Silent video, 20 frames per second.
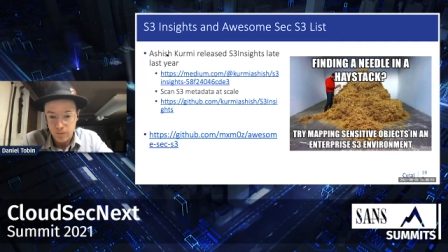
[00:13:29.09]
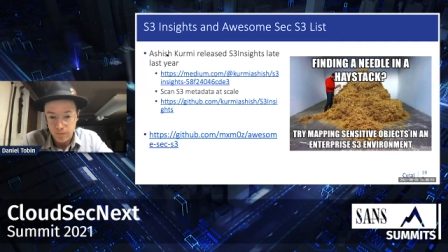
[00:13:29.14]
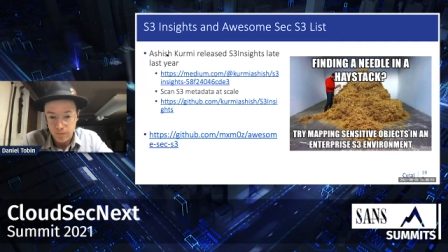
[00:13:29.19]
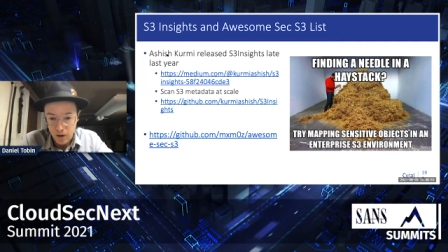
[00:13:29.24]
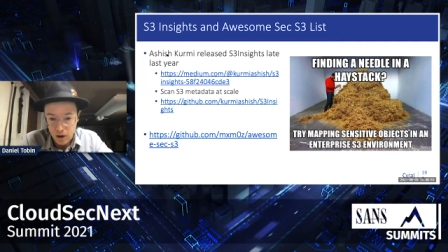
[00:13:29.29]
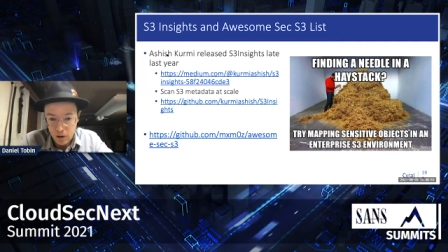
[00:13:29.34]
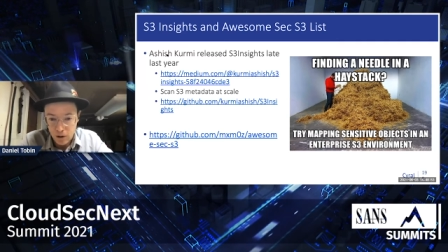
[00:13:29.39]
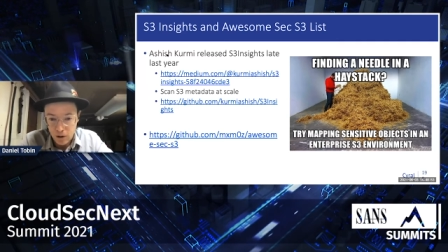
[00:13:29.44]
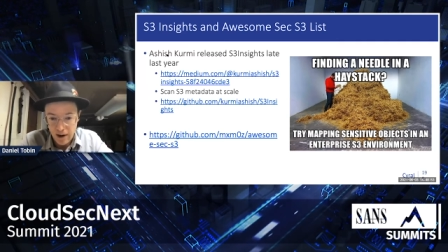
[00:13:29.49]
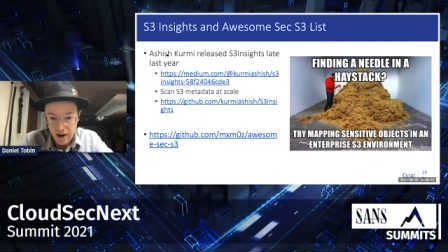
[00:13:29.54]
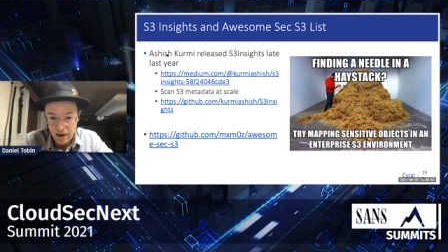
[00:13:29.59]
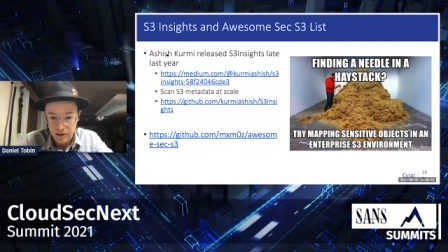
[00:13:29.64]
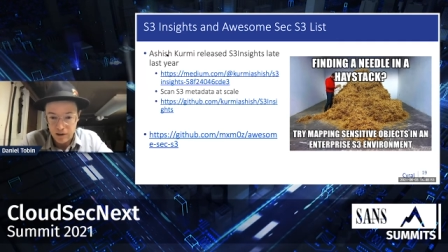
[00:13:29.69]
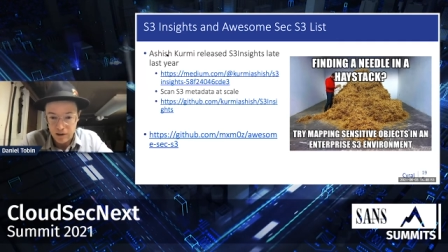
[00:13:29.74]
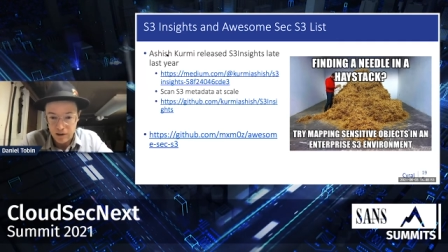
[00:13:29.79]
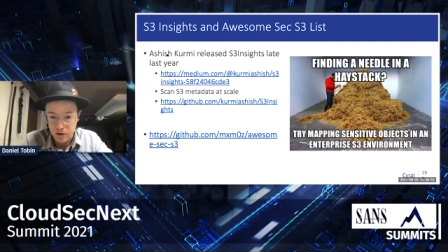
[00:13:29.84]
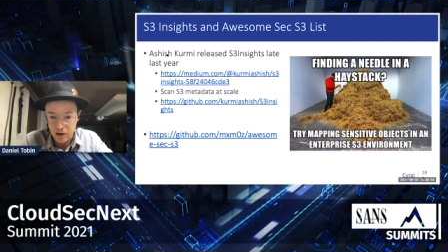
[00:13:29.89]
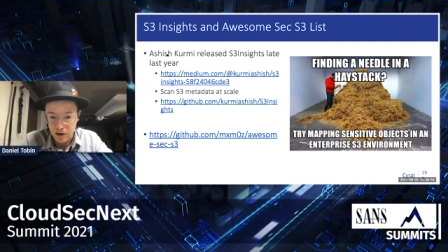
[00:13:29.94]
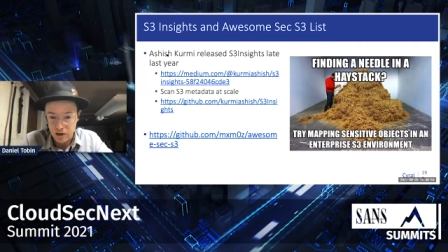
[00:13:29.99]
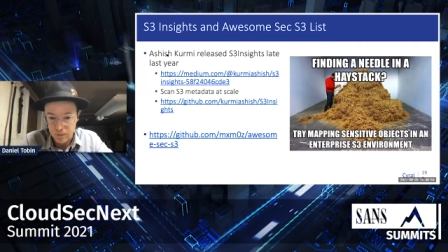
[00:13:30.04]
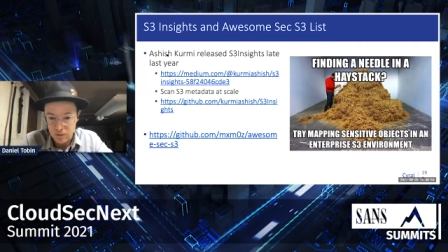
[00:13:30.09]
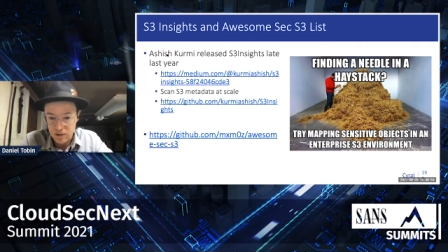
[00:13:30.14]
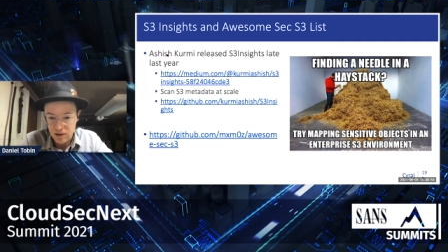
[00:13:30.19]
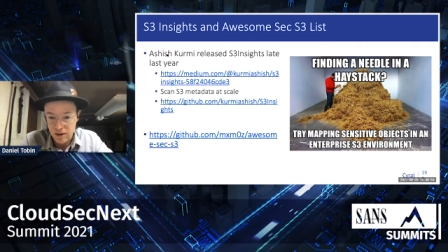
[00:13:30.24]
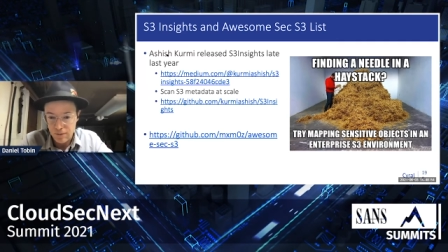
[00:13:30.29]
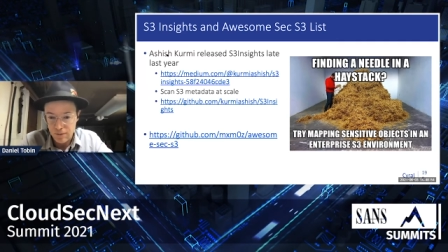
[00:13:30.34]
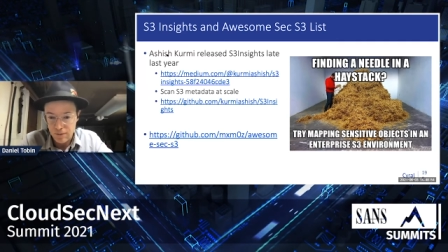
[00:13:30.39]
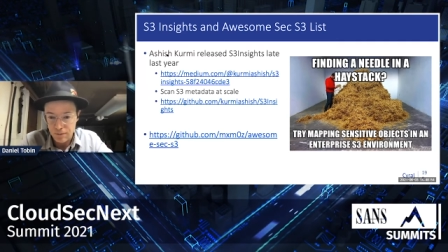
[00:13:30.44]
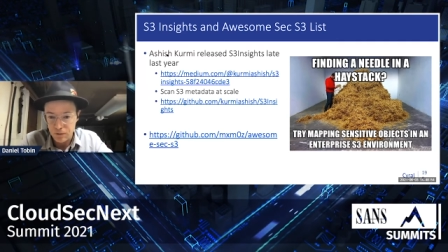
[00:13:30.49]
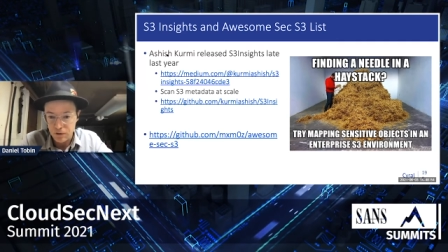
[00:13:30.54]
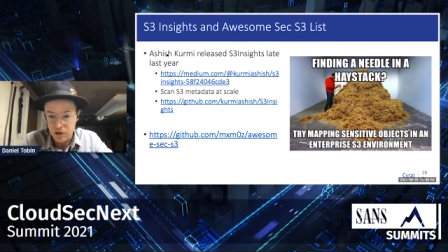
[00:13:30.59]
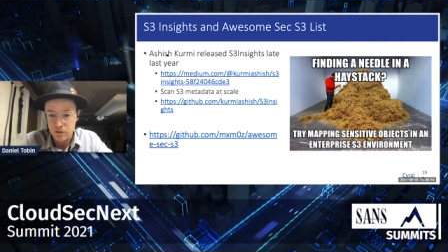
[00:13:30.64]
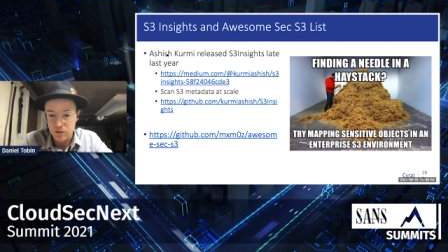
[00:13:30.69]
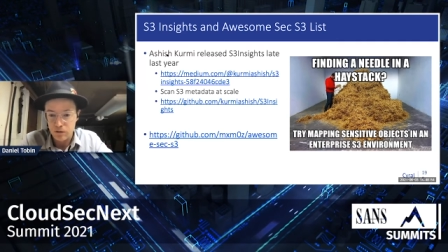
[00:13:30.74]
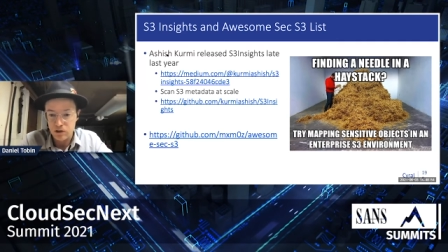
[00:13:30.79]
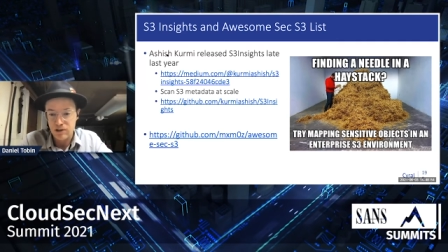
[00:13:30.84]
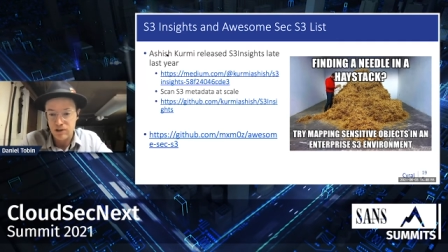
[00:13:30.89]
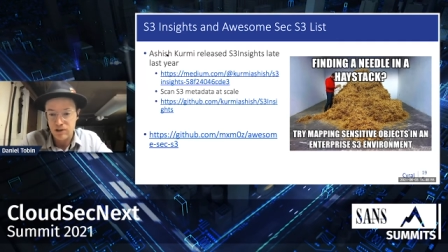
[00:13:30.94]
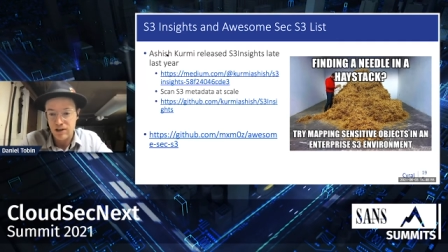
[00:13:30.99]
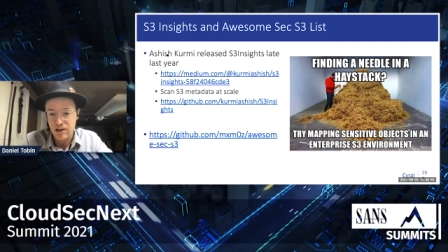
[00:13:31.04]
fall back to random sampling,
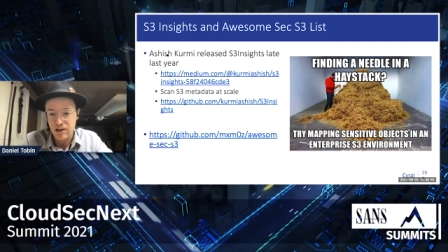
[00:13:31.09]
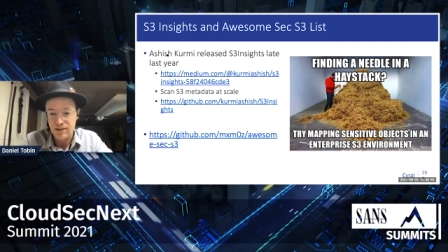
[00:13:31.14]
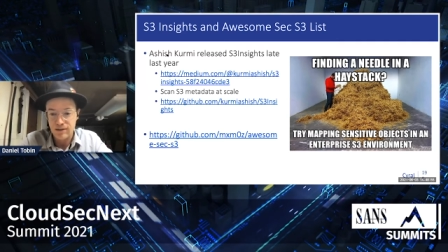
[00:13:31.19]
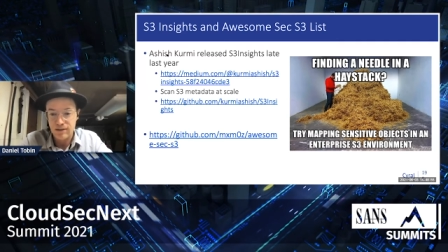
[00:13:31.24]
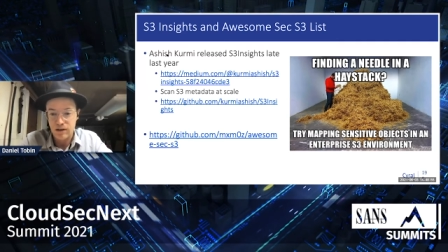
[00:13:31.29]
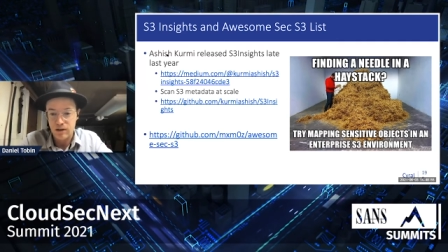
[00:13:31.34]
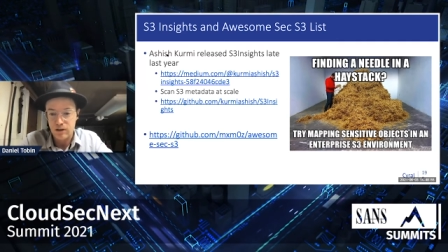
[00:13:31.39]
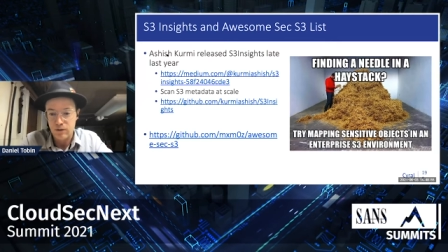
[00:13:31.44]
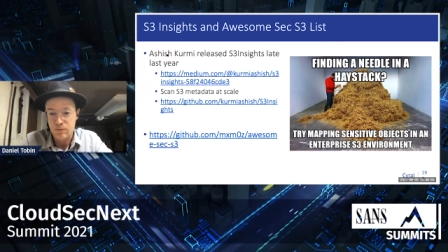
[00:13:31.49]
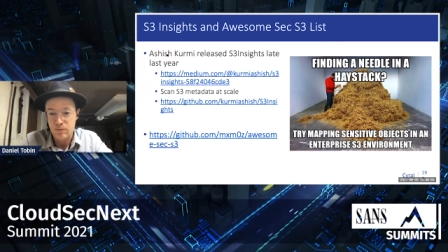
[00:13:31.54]
which necessarily